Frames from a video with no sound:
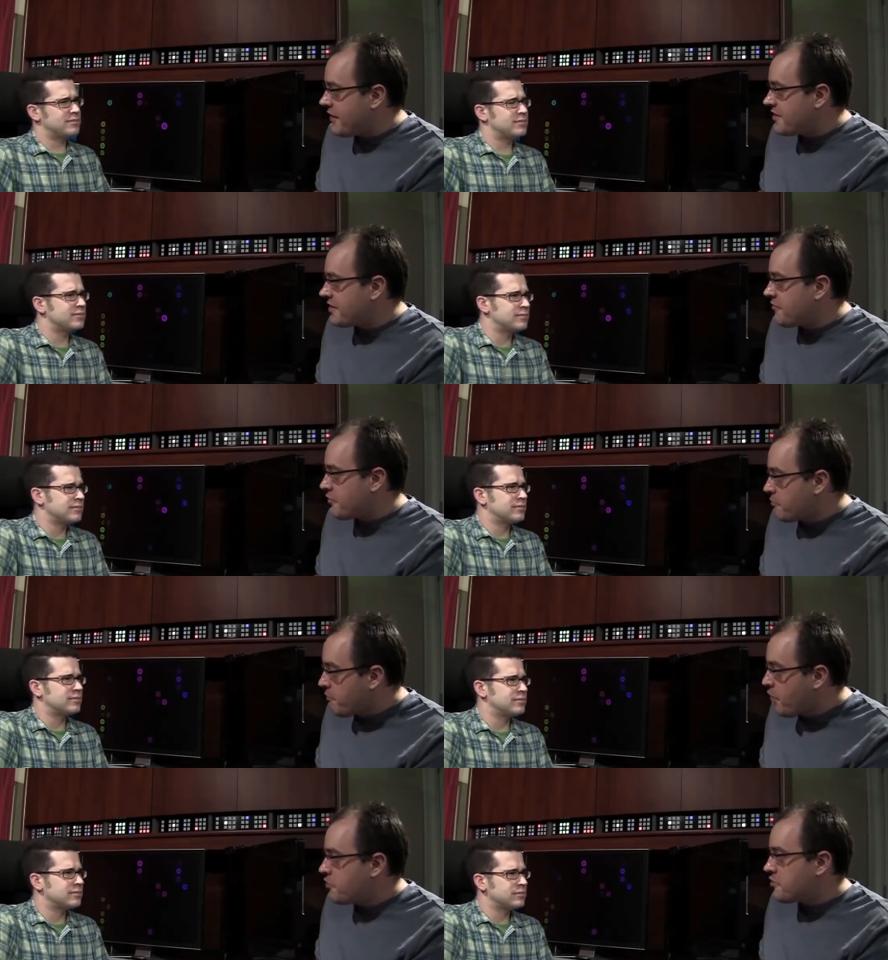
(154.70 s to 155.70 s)
Speaker 1: means that for
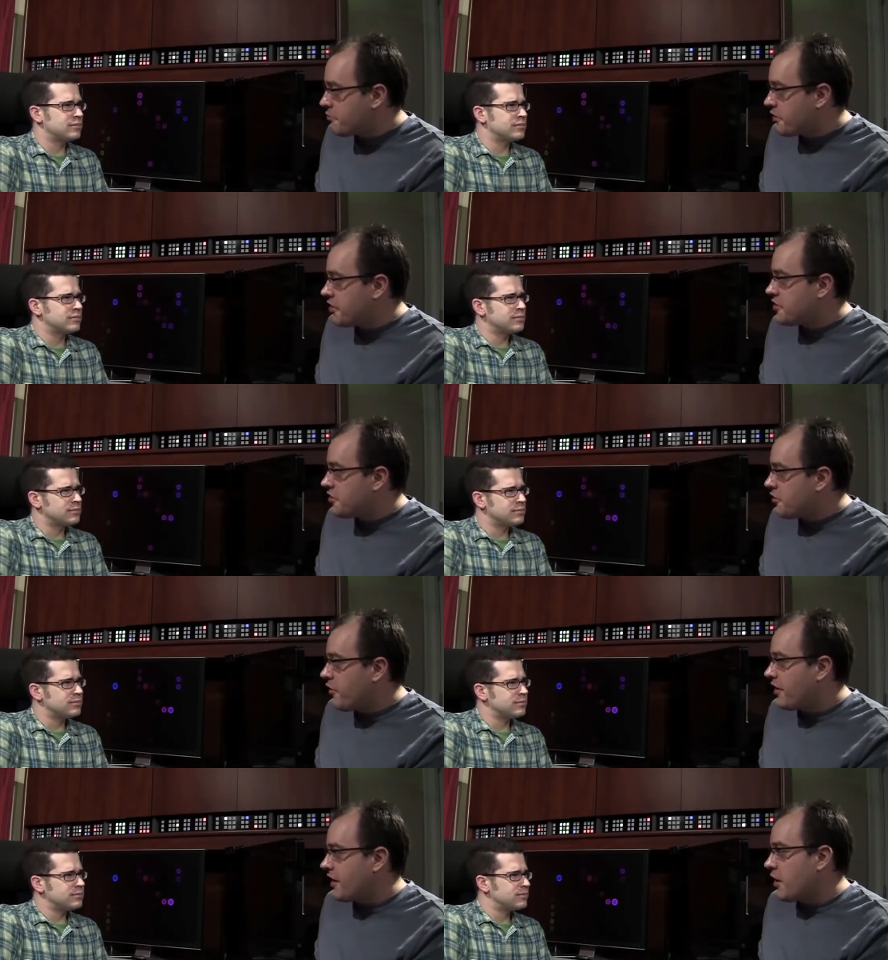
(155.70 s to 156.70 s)
most words you're
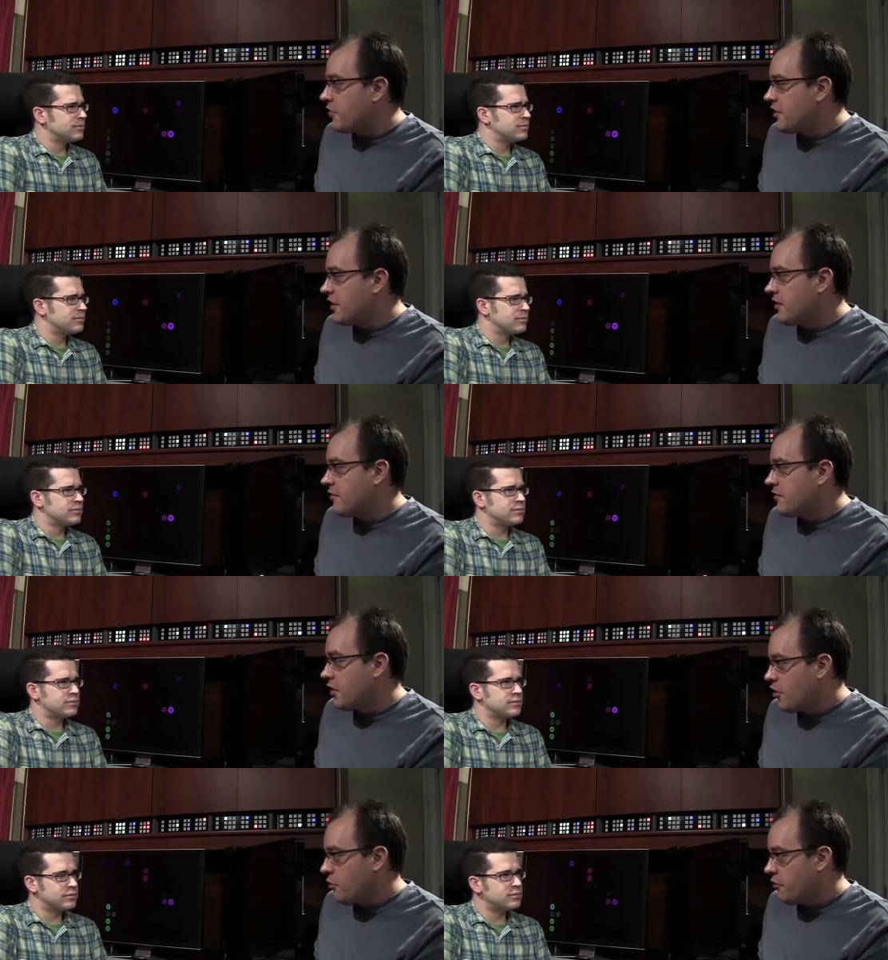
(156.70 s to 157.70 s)
going to have to leave
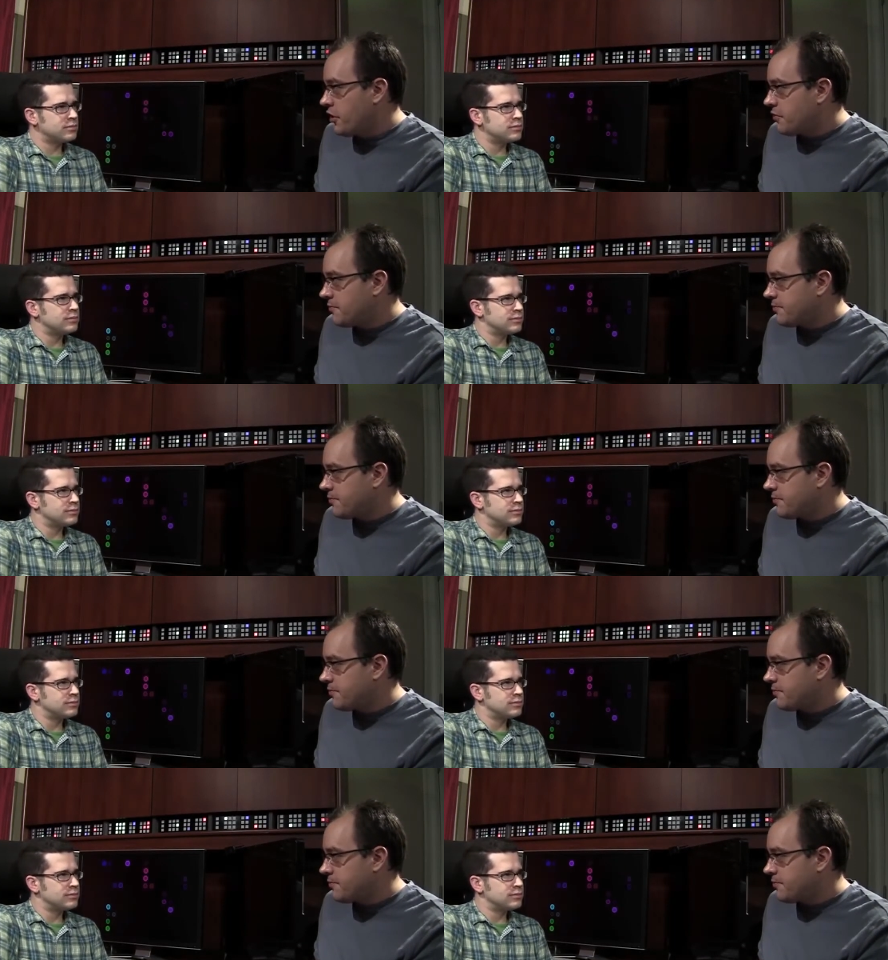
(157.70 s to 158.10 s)
the home row.